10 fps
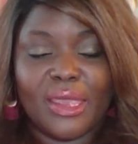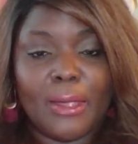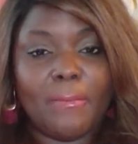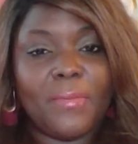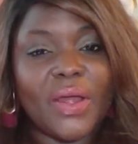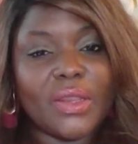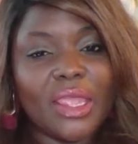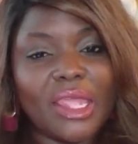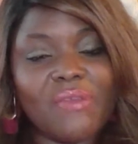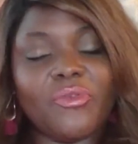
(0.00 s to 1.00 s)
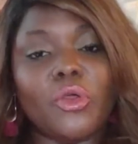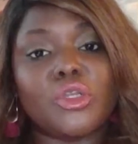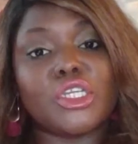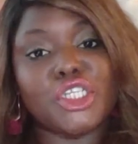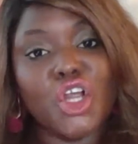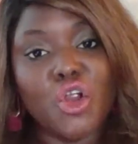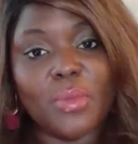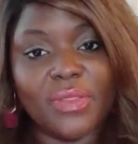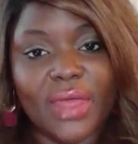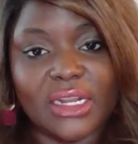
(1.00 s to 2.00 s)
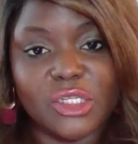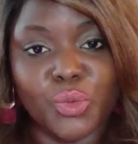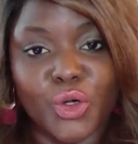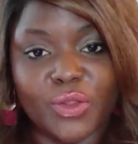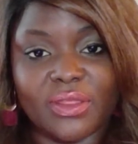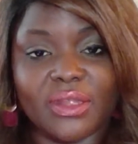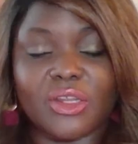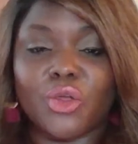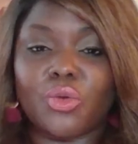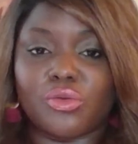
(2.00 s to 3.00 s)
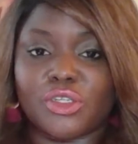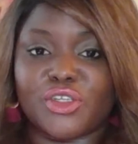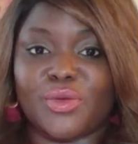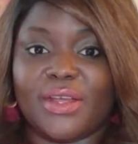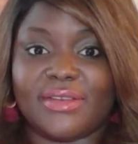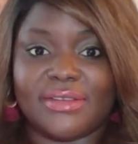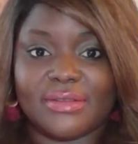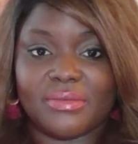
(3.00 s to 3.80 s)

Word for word: But if you determine that it's worth it, you will do it.